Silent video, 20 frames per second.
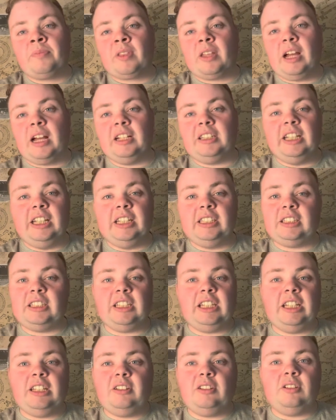had a
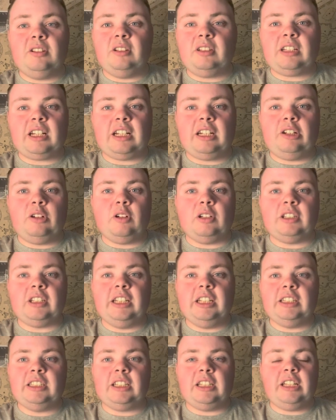decently good
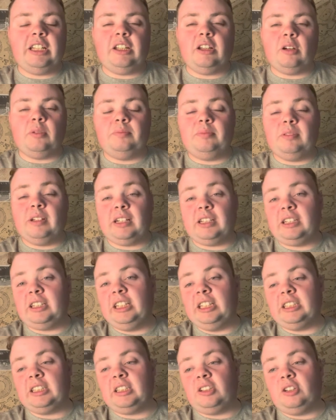
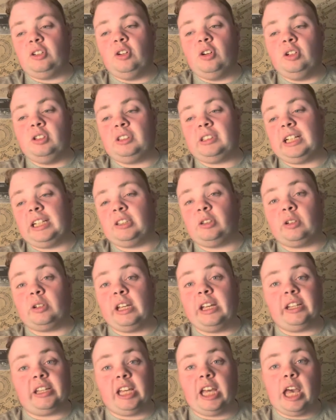slash
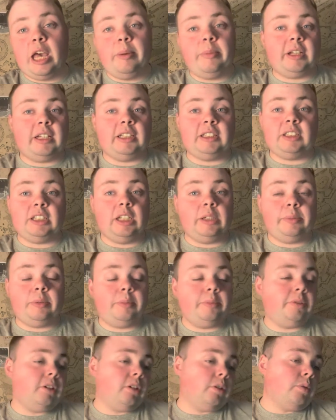okay game against
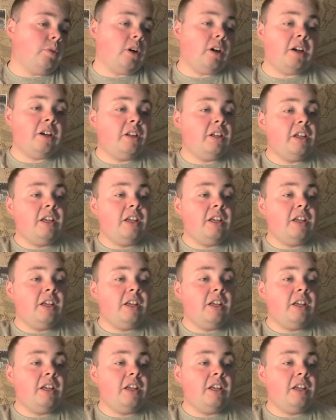Liverpool.